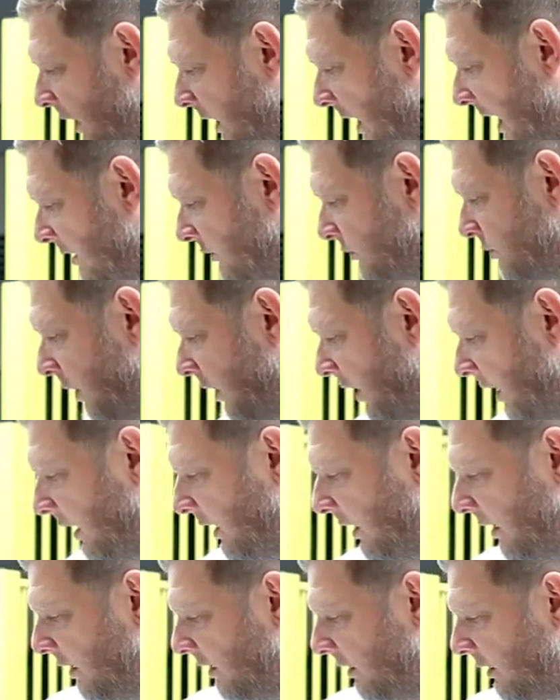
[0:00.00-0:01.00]

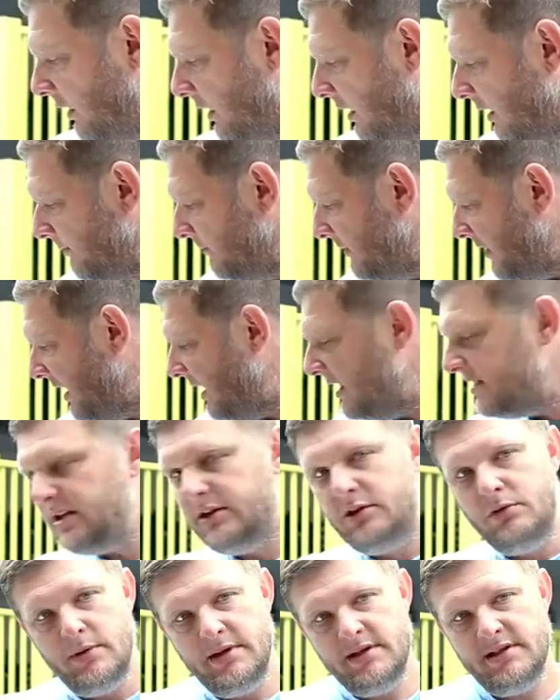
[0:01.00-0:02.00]
hydraulic,
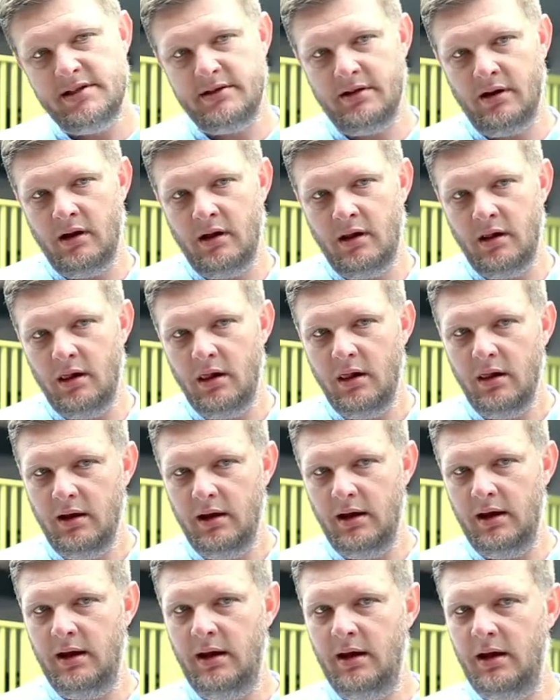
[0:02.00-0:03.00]
easy to
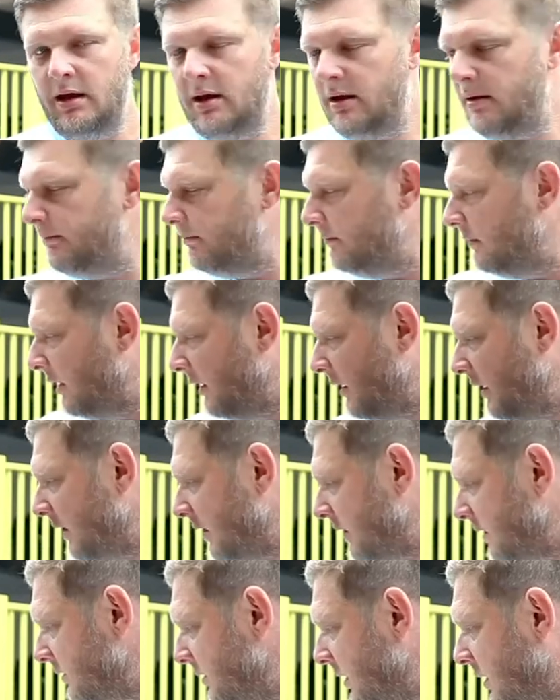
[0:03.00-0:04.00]
install.
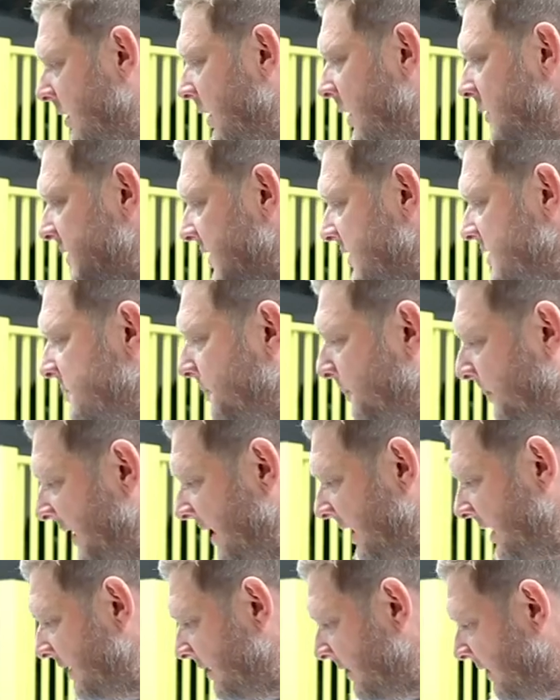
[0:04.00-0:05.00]
The closing
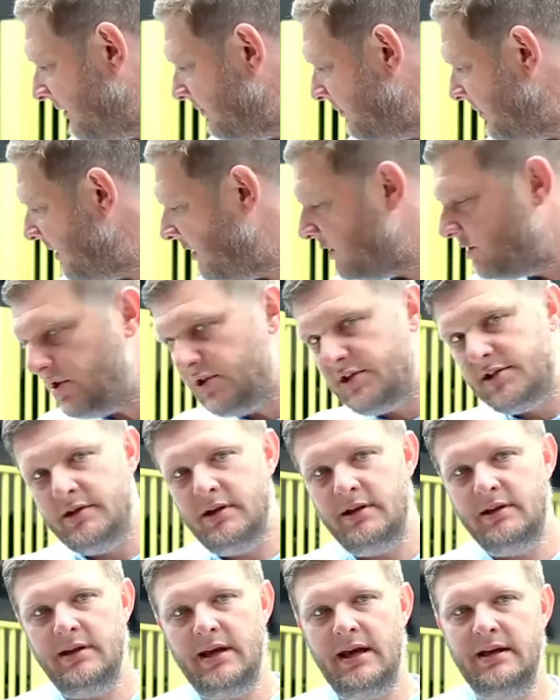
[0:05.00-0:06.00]
speed can be
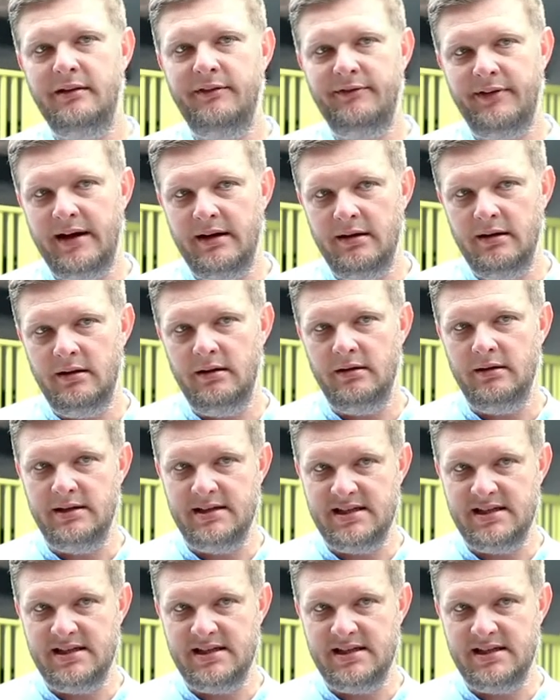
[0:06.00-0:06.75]
adjusted and the final